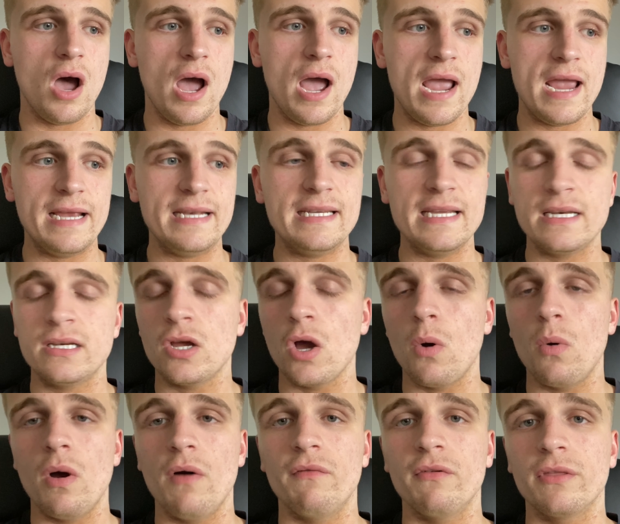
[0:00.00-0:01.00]
he did
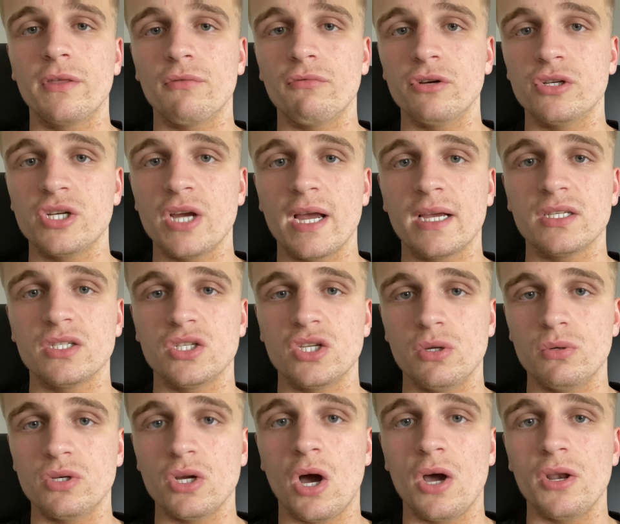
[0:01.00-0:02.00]
go over thorough checks and do
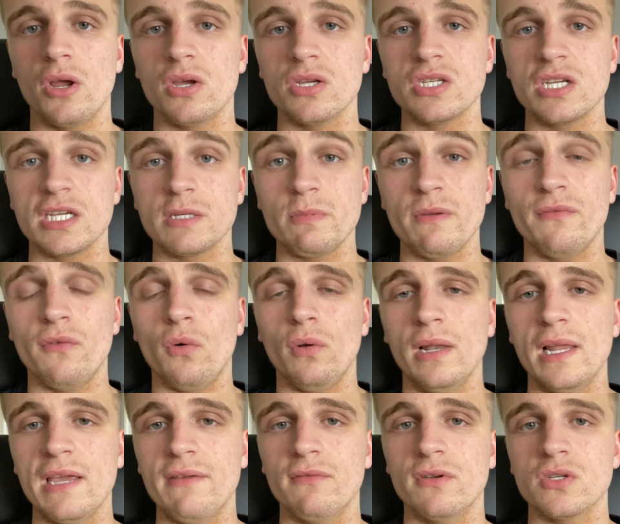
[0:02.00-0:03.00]
diagnostics before
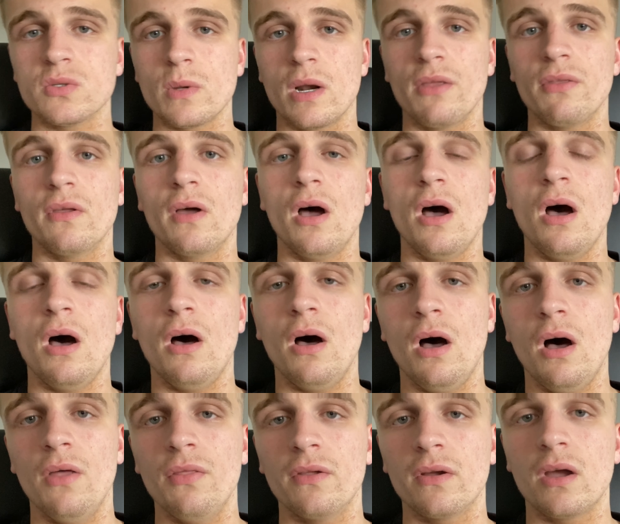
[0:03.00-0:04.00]
leaving as well
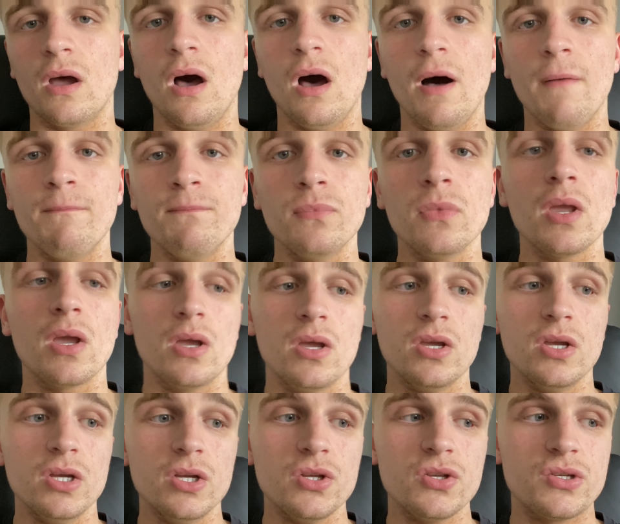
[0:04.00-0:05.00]
on the car.
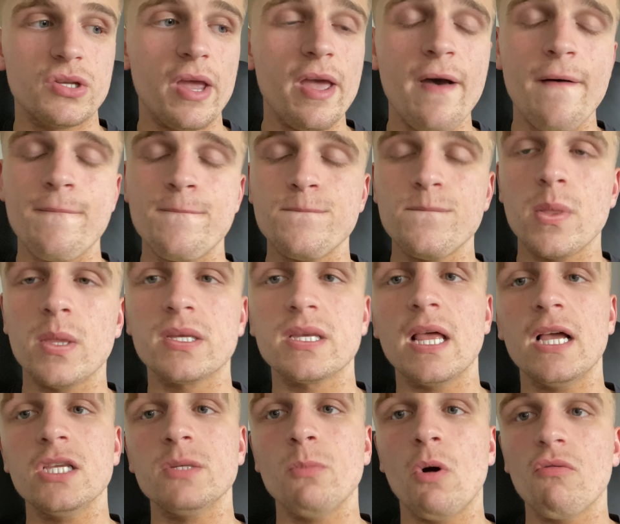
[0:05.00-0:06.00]
So yeah, so
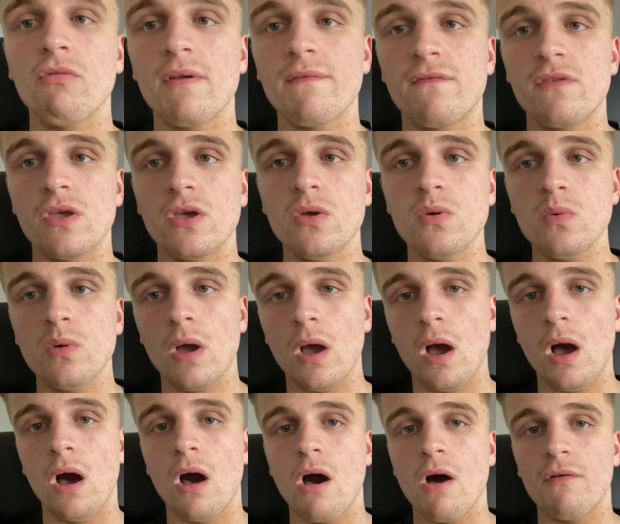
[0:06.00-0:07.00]
that's my review
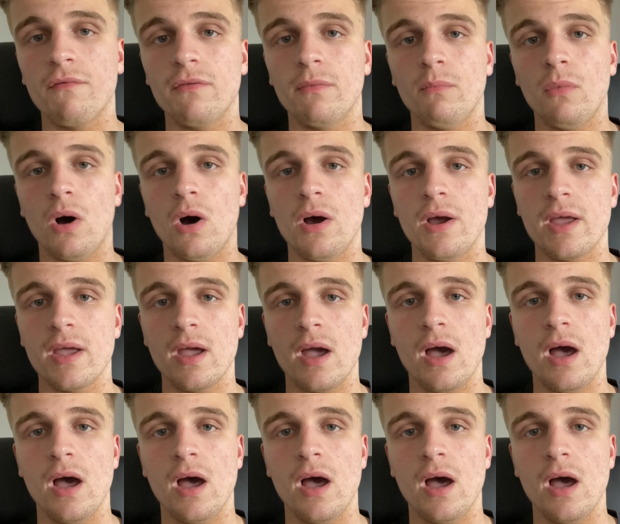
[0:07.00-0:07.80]
of my